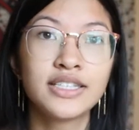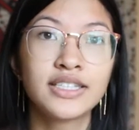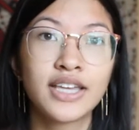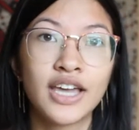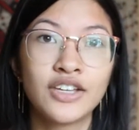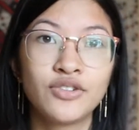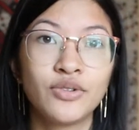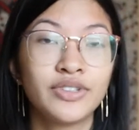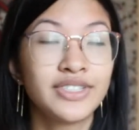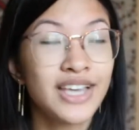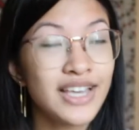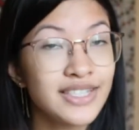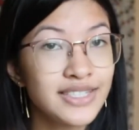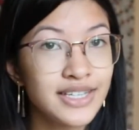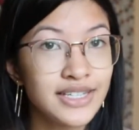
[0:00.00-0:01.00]
scheduled
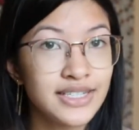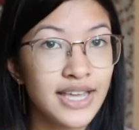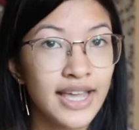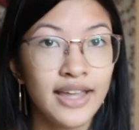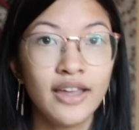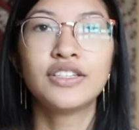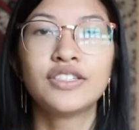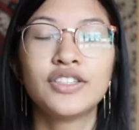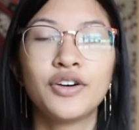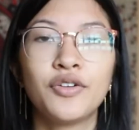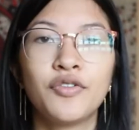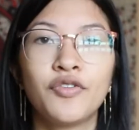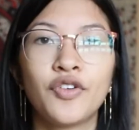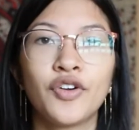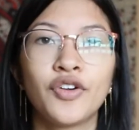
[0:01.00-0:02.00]
testing date. So
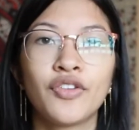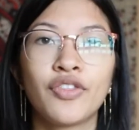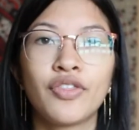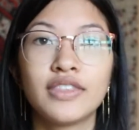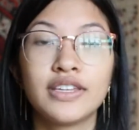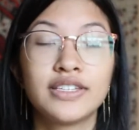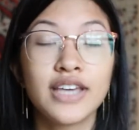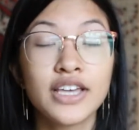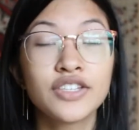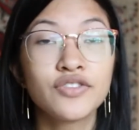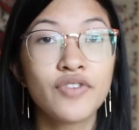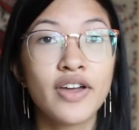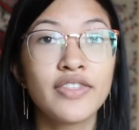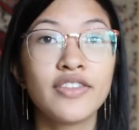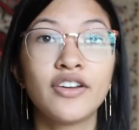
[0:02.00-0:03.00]
for the test
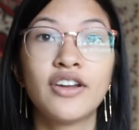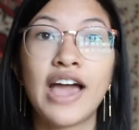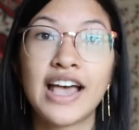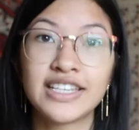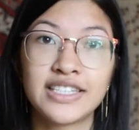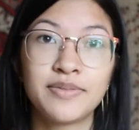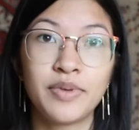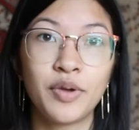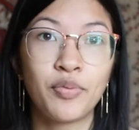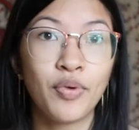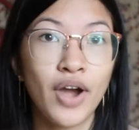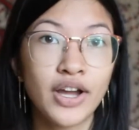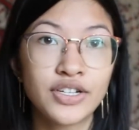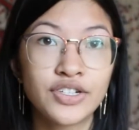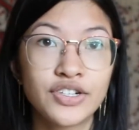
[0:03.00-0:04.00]
run there has to be a
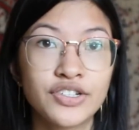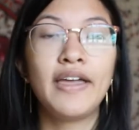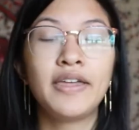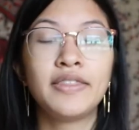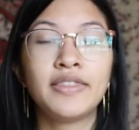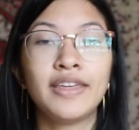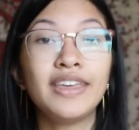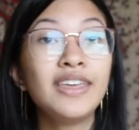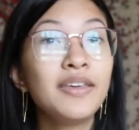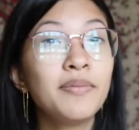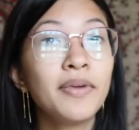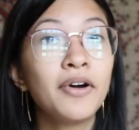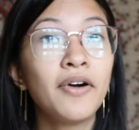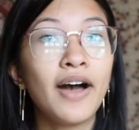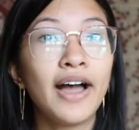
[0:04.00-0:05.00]
proctor. In the
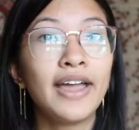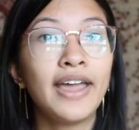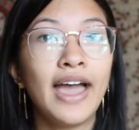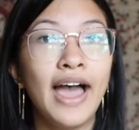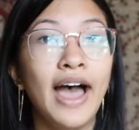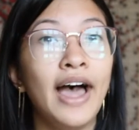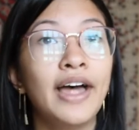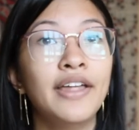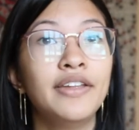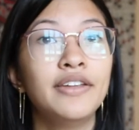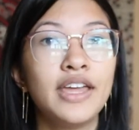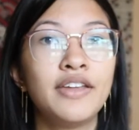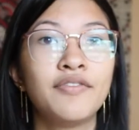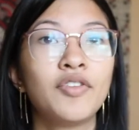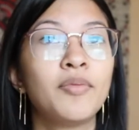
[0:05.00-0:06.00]
email I had
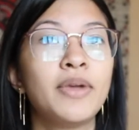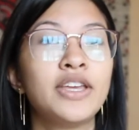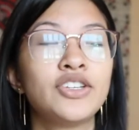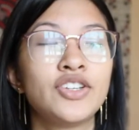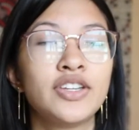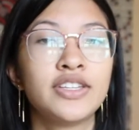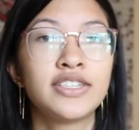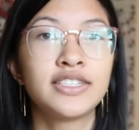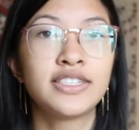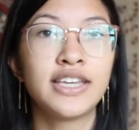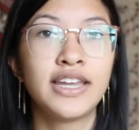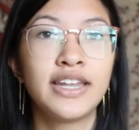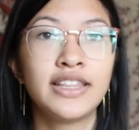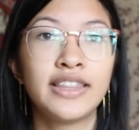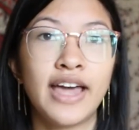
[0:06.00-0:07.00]
information
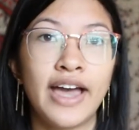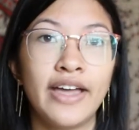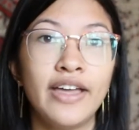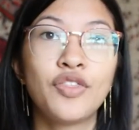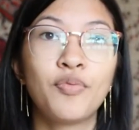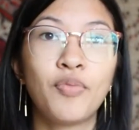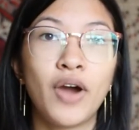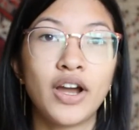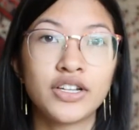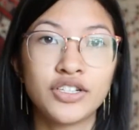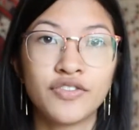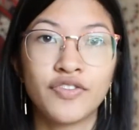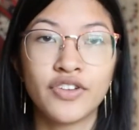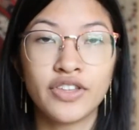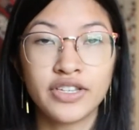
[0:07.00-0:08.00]
stating that the proctor
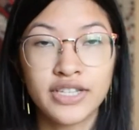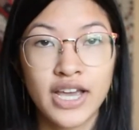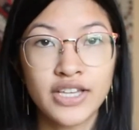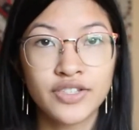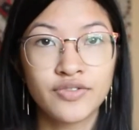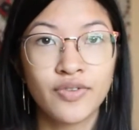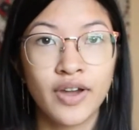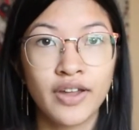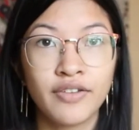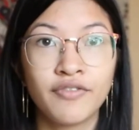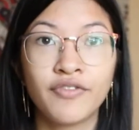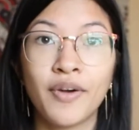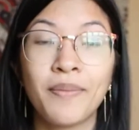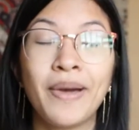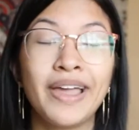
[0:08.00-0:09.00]
for the test run
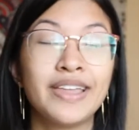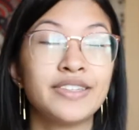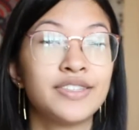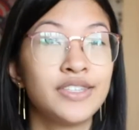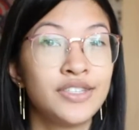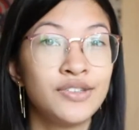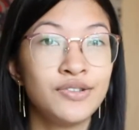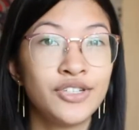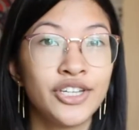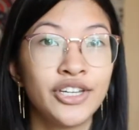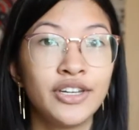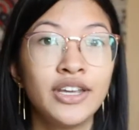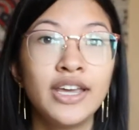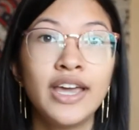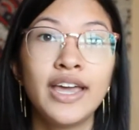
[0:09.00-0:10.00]
from my
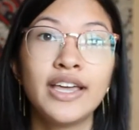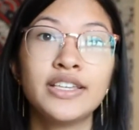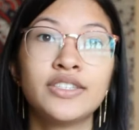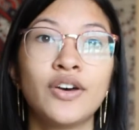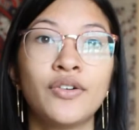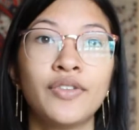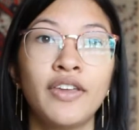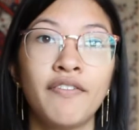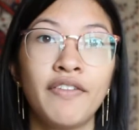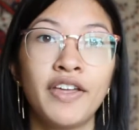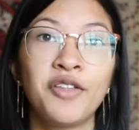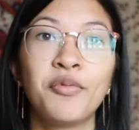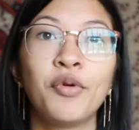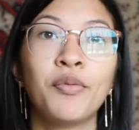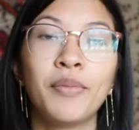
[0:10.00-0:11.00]
institution is only
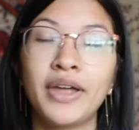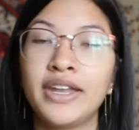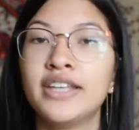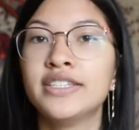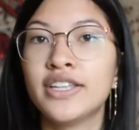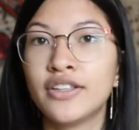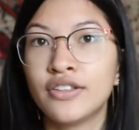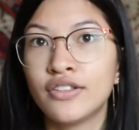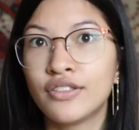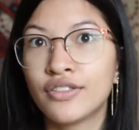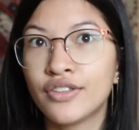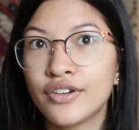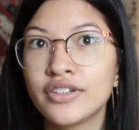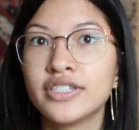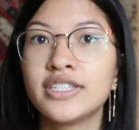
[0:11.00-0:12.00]
available Mondays and
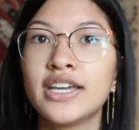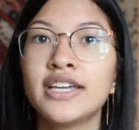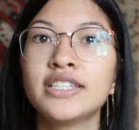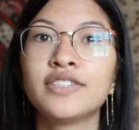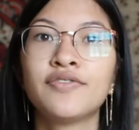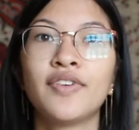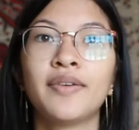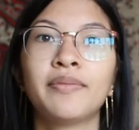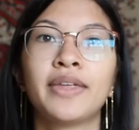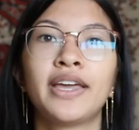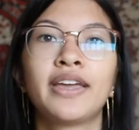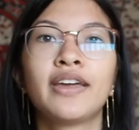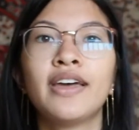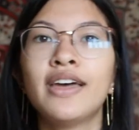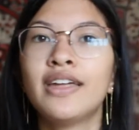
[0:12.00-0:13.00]
Thursdays from
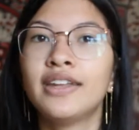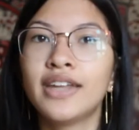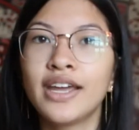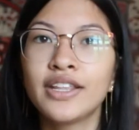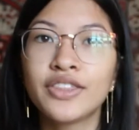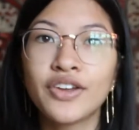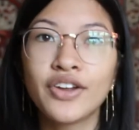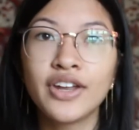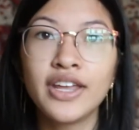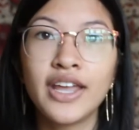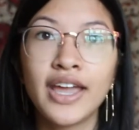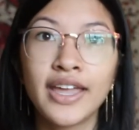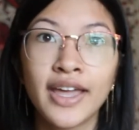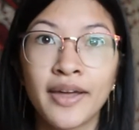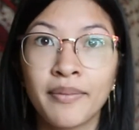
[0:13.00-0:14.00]
like 9:30
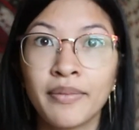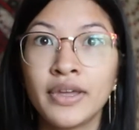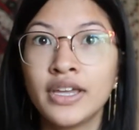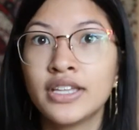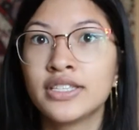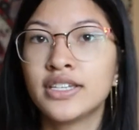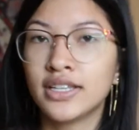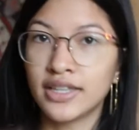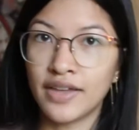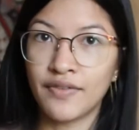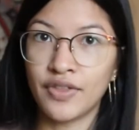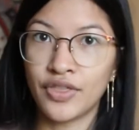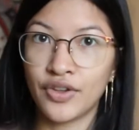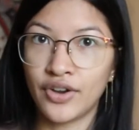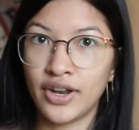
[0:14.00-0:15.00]
a.m. to
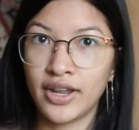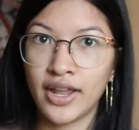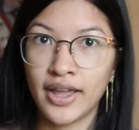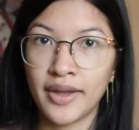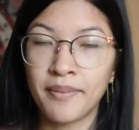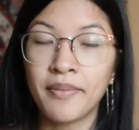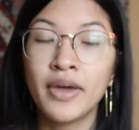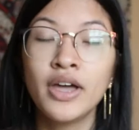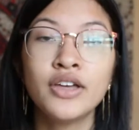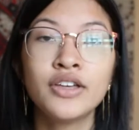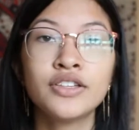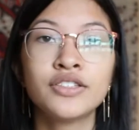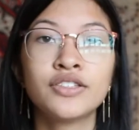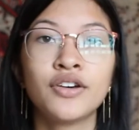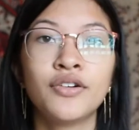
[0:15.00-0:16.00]
11:30 a.m.
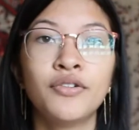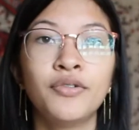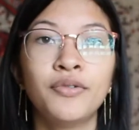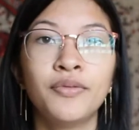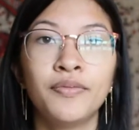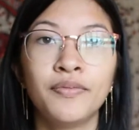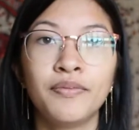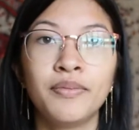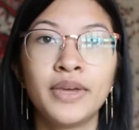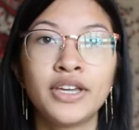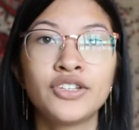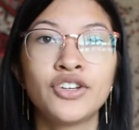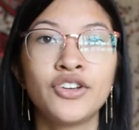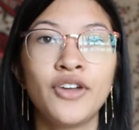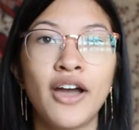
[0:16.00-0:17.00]
So make
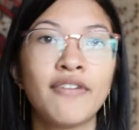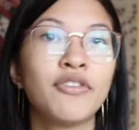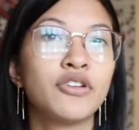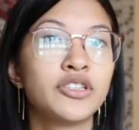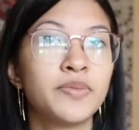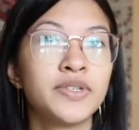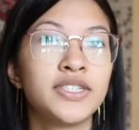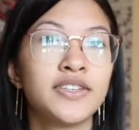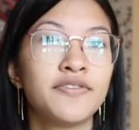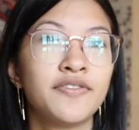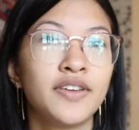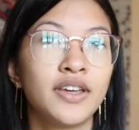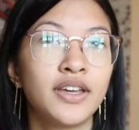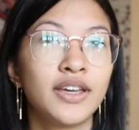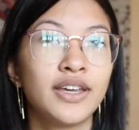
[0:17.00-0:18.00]
sure you have those
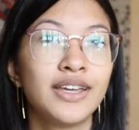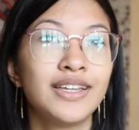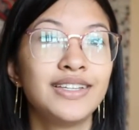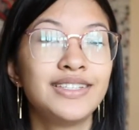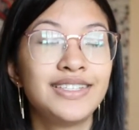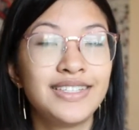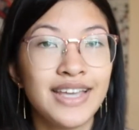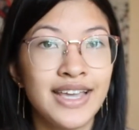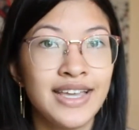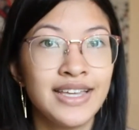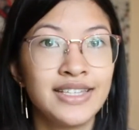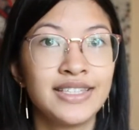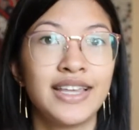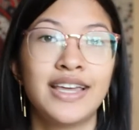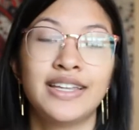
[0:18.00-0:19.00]
specific
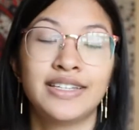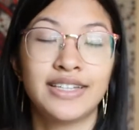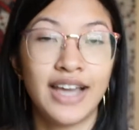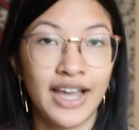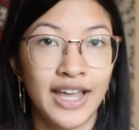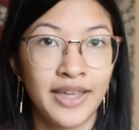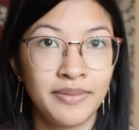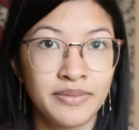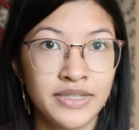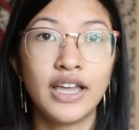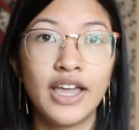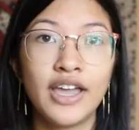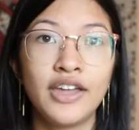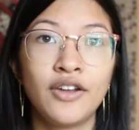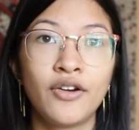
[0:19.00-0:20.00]
days and times
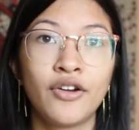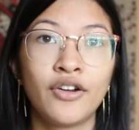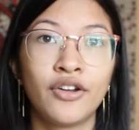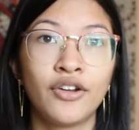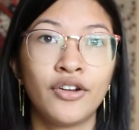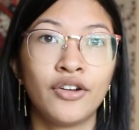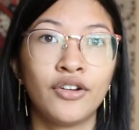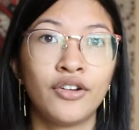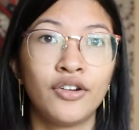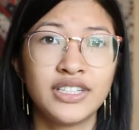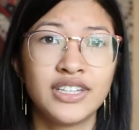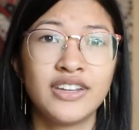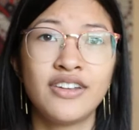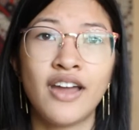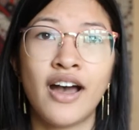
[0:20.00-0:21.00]
in order
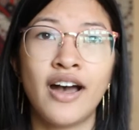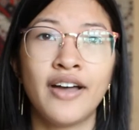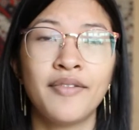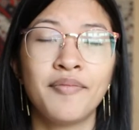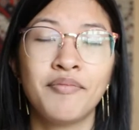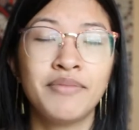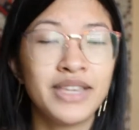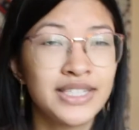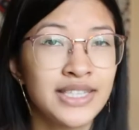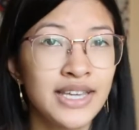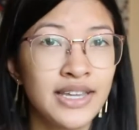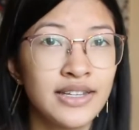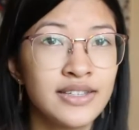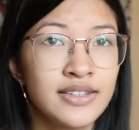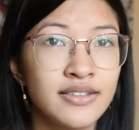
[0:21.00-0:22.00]
to not miss
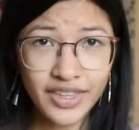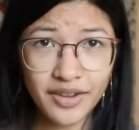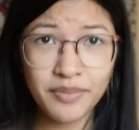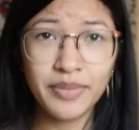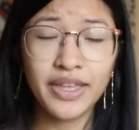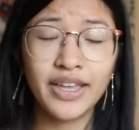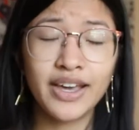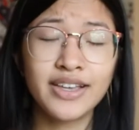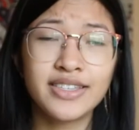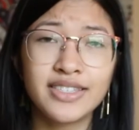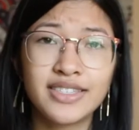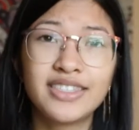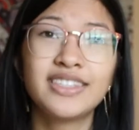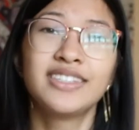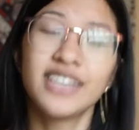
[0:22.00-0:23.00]
it, because
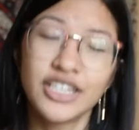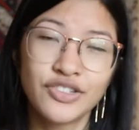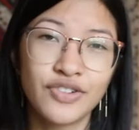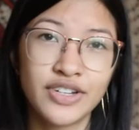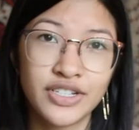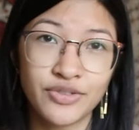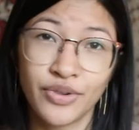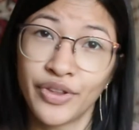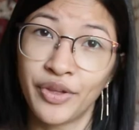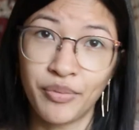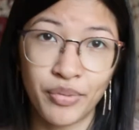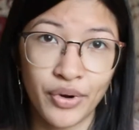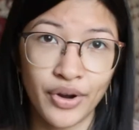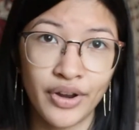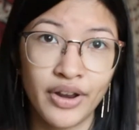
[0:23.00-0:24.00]
the test run is really
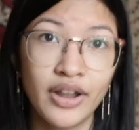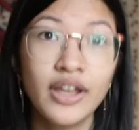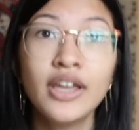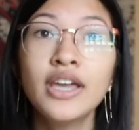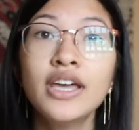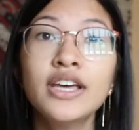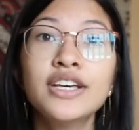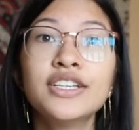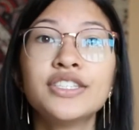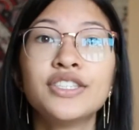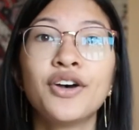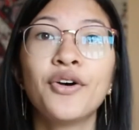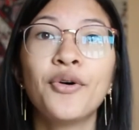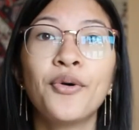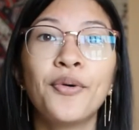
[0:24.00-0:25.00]
important.
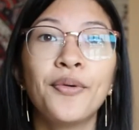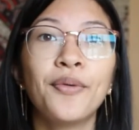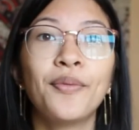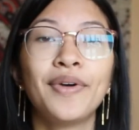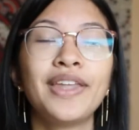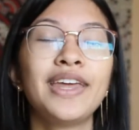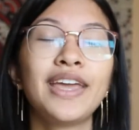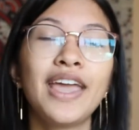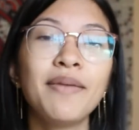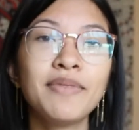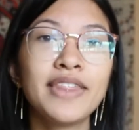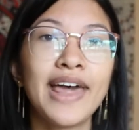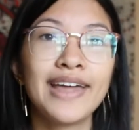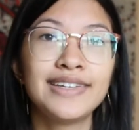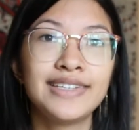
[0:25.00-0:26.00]
So when it came to
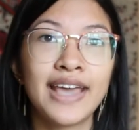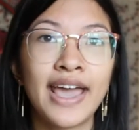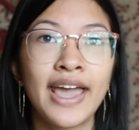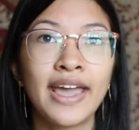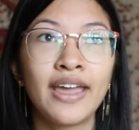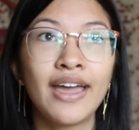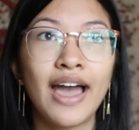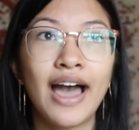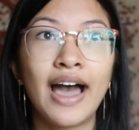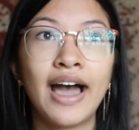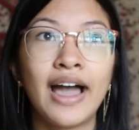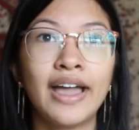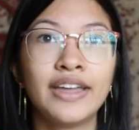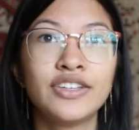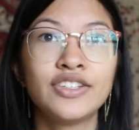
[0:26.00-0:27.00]
that day,
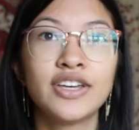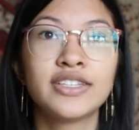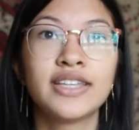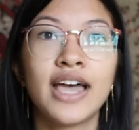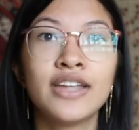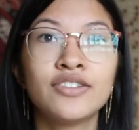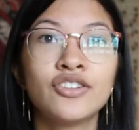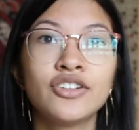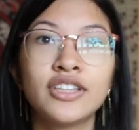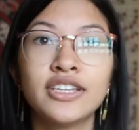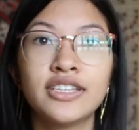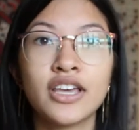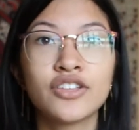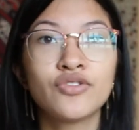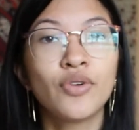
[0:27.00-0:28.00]
I just entered the
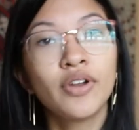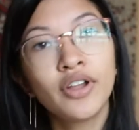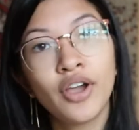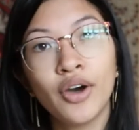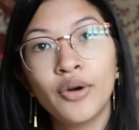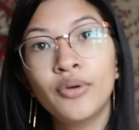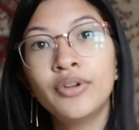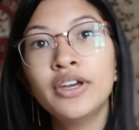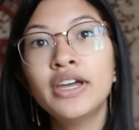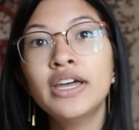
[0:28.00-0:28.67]
test run code